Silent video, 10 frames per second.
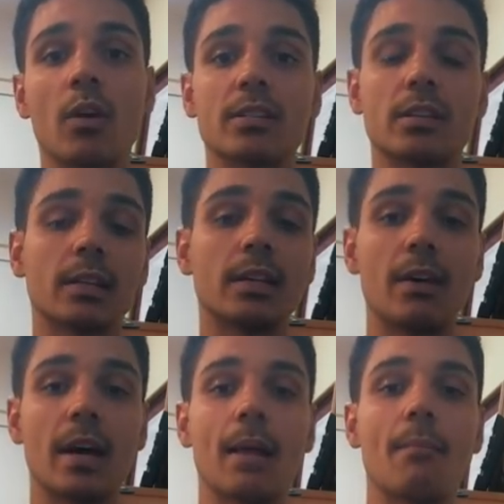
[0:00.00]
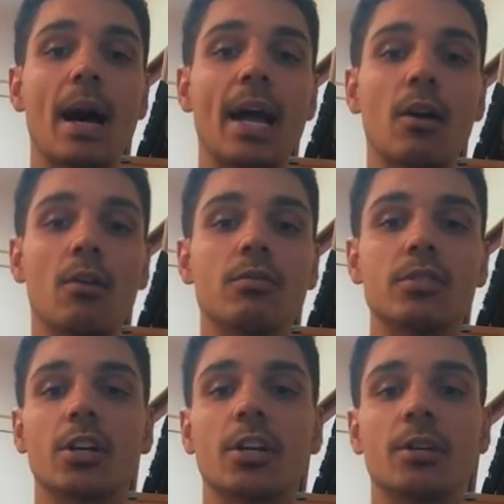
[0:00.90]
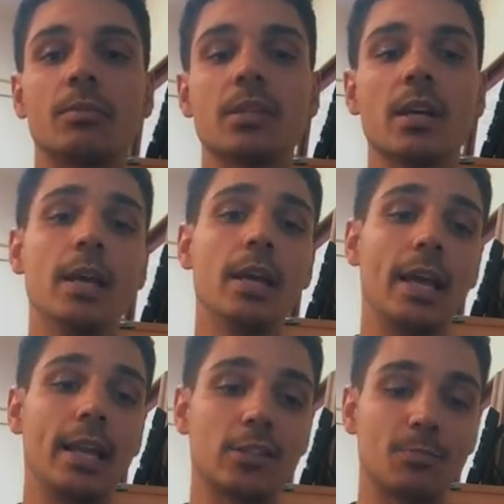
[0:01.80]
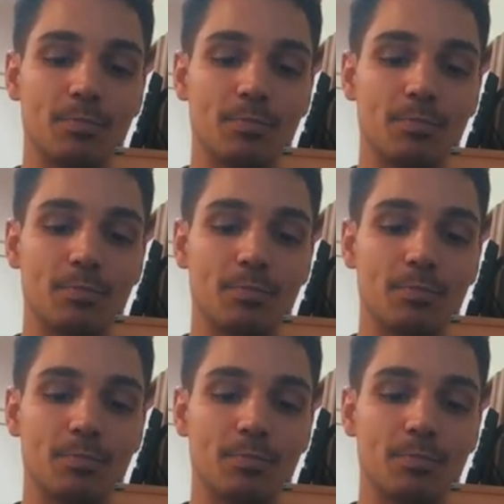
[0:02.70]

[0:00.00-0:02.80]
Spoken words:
want to live on my own terms. It has